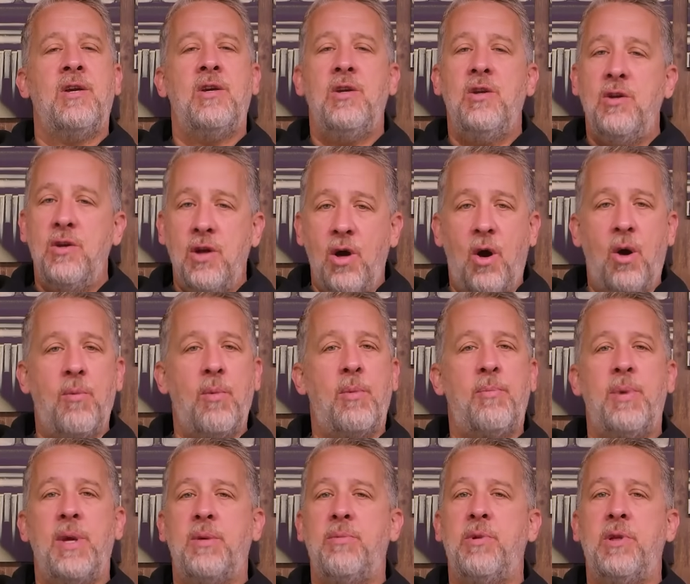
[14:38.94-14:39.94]
You know I'm a
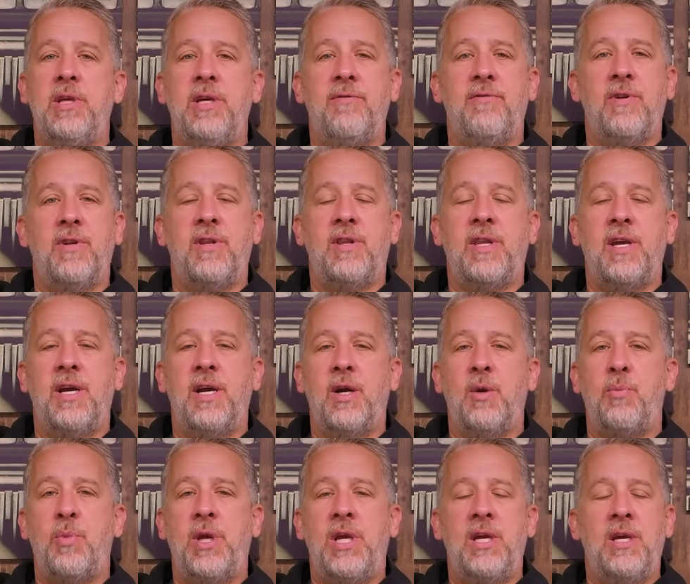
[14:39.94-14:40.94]
big believer in
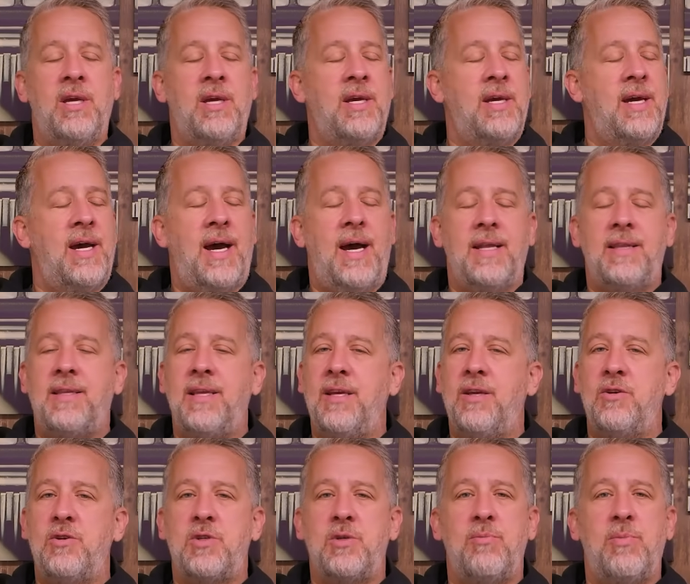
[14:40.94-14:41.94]
therapy. I
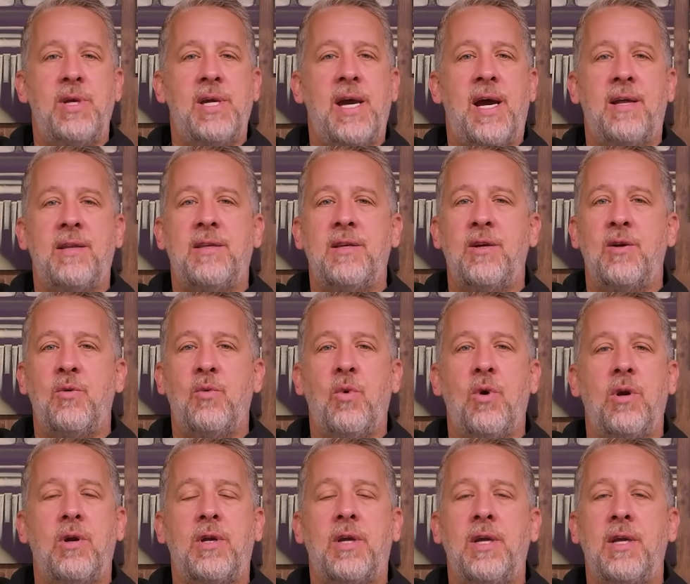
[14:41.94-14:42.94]
think you should be out there
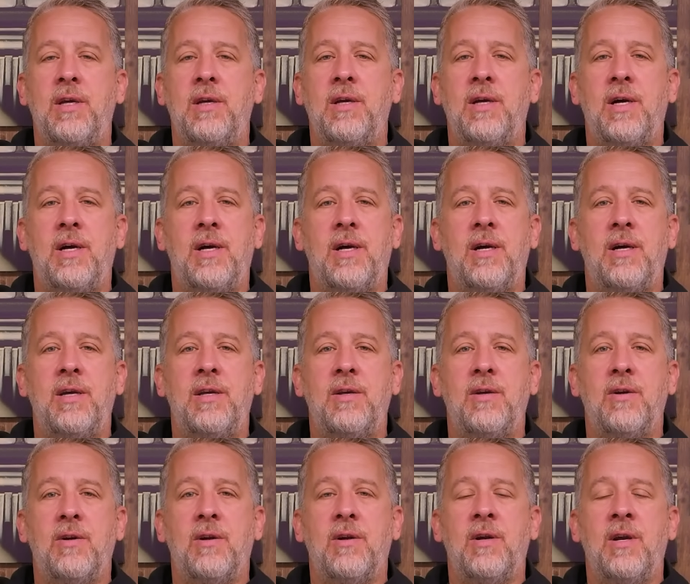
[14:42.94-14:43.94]
working
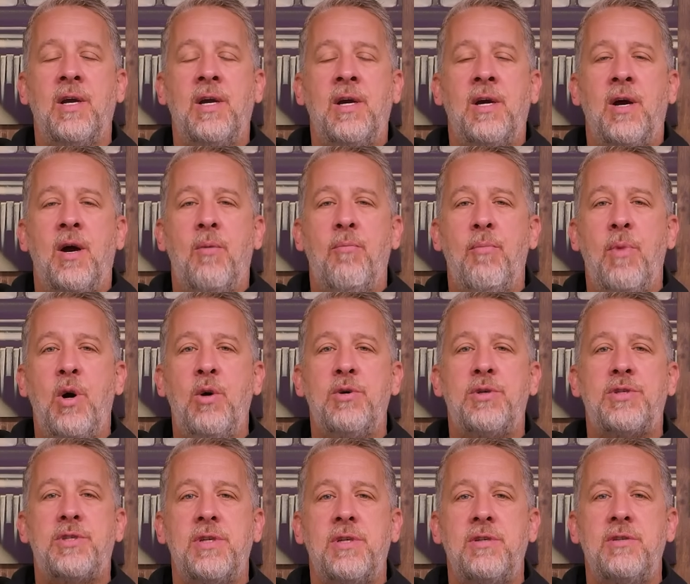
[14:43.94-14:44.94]
your
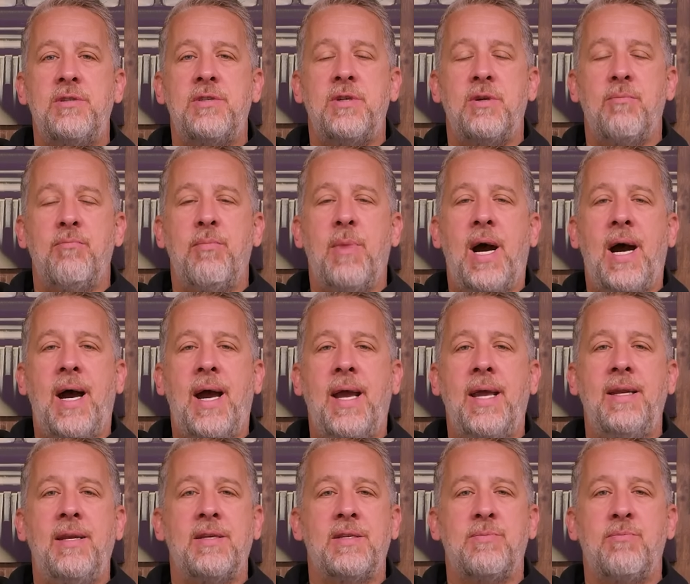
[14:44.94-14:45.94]
emotions, your
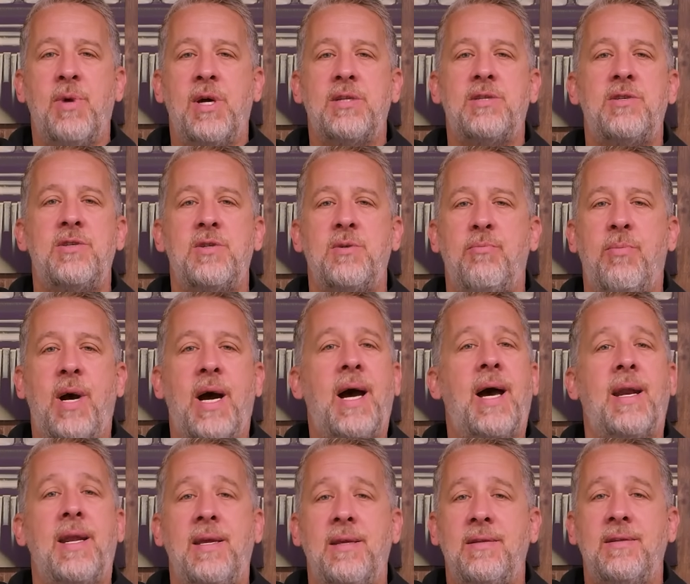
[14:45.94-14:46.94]
mind, as much as your
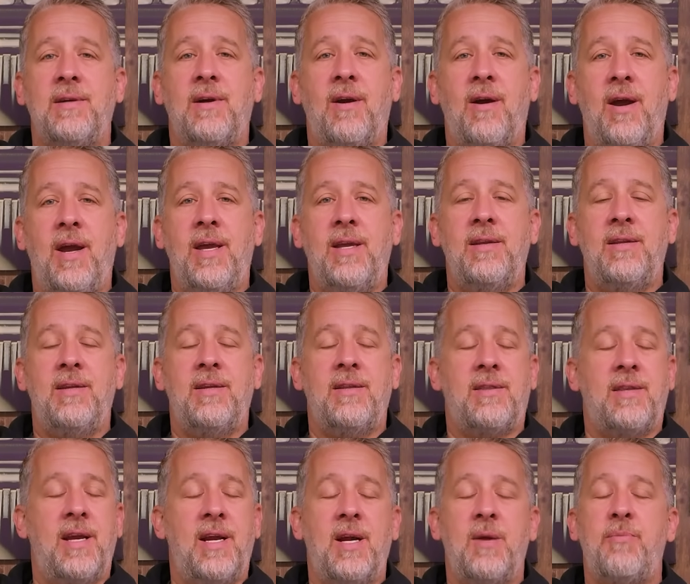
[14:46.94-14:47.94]
body, all right?
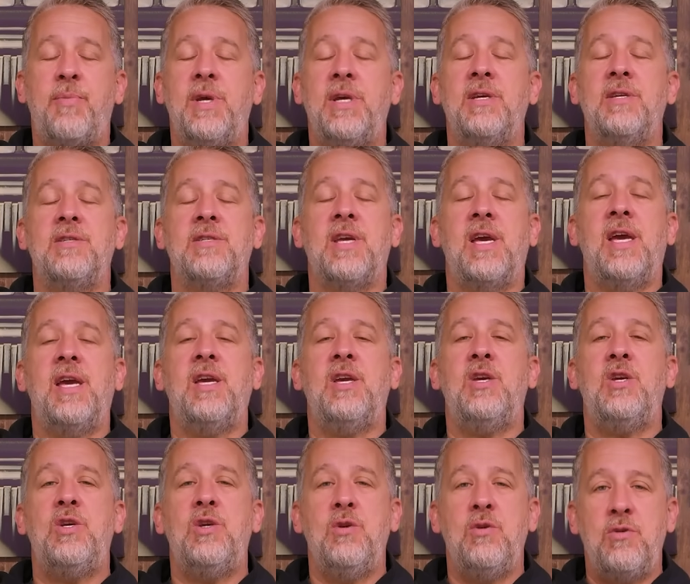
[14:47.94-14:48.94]
Therapy is a
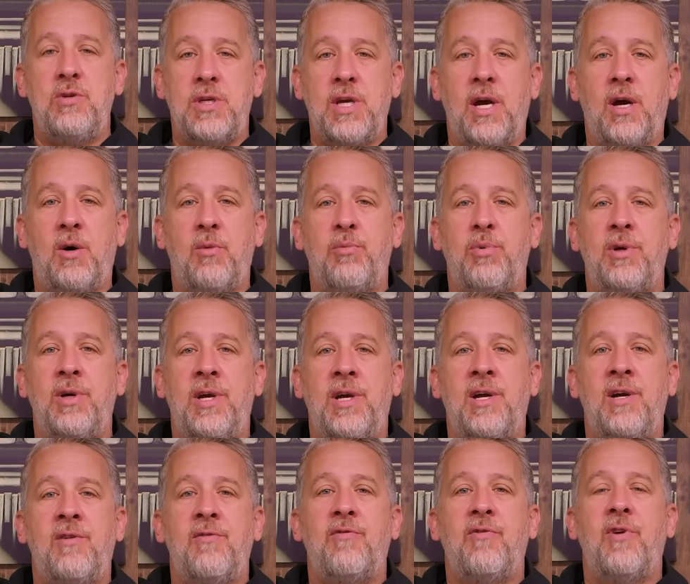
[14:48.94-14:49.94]
huge help
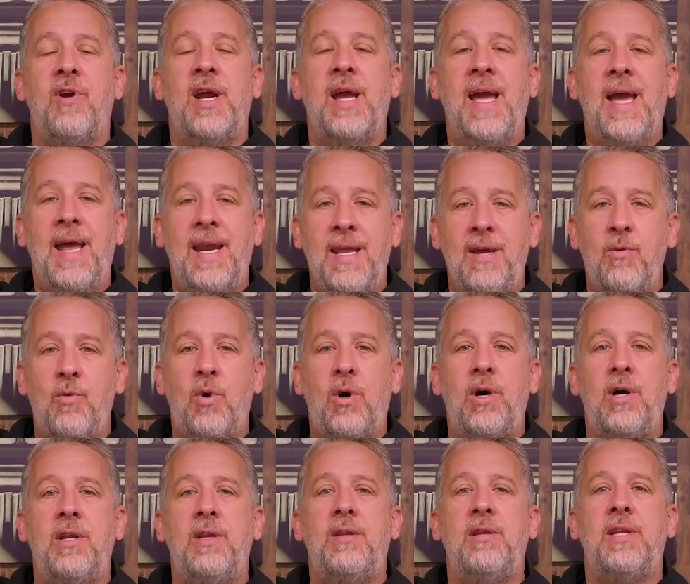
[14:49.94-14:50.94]
for
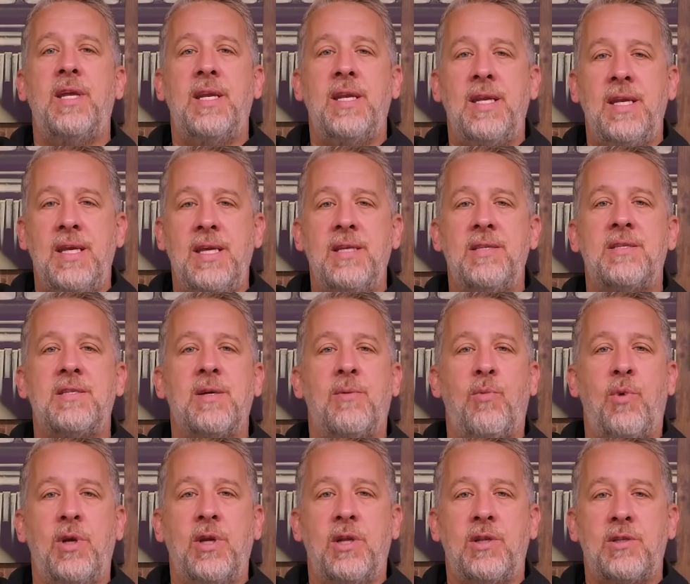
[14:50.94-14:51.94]
anyone that needs
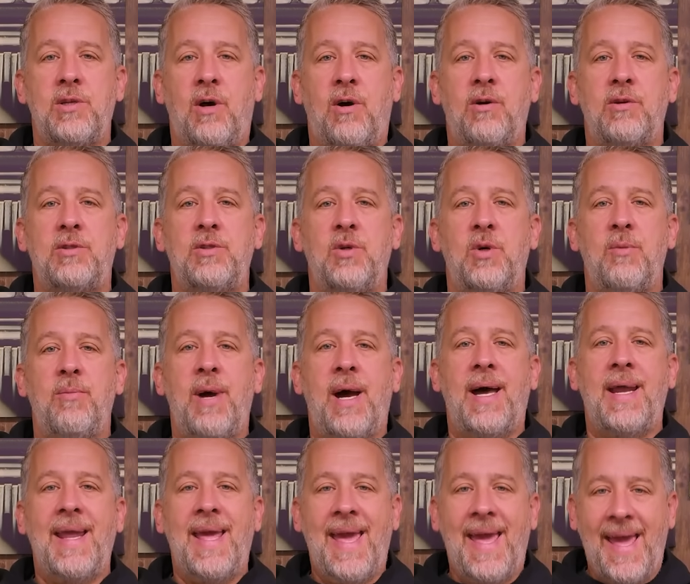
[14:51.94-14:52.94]
someone to talk to
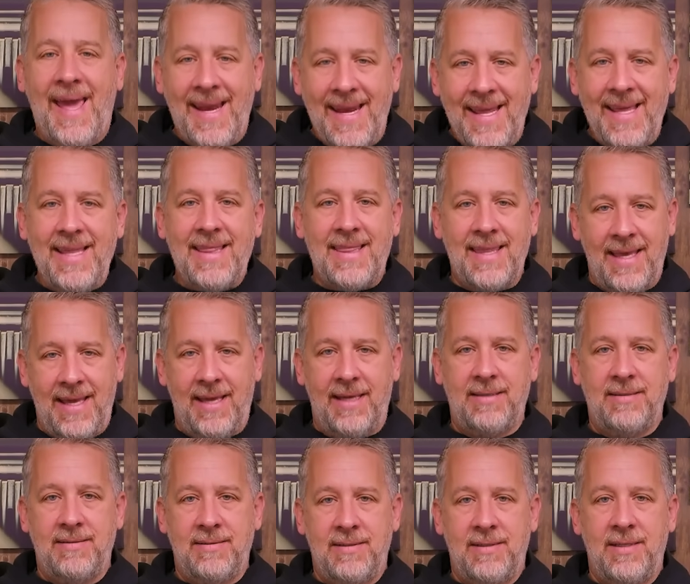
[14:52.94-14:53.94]
about
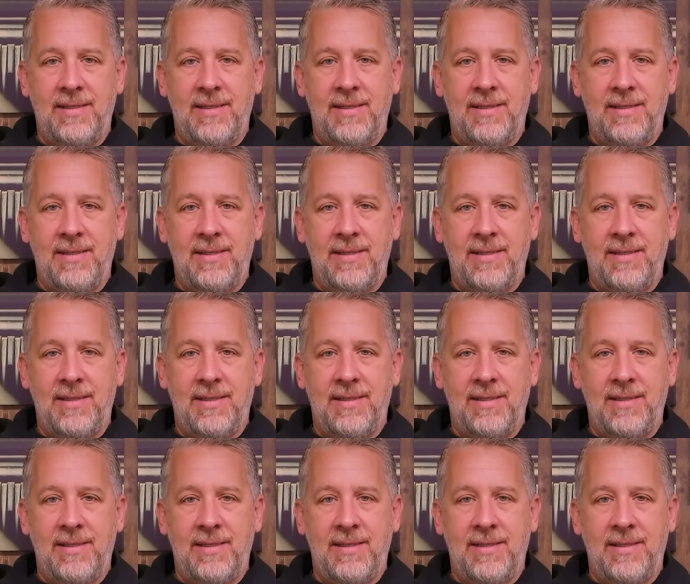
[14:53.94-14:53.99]
anything.